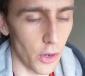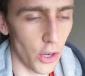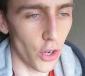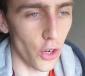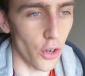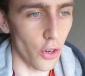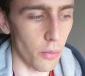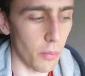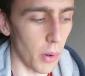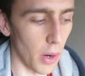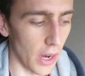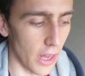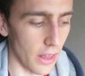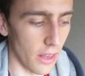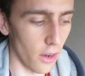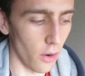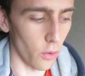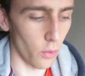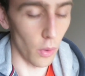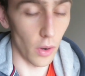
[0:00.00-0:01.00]
we should just put in
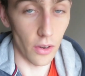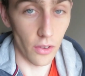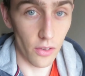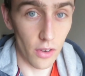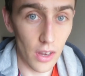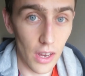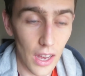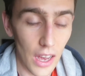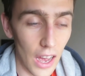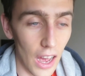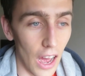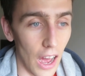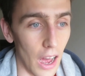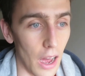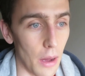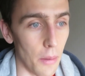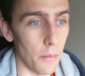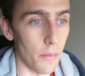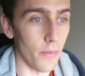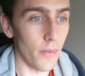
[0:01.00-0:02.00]
the old ones.
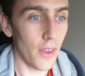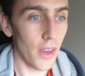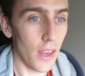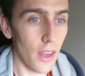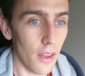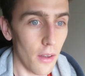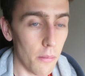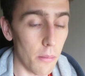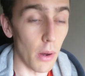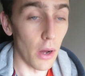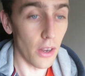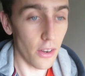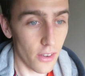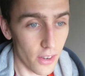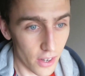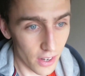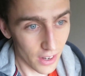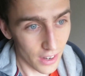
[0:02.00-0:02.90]
But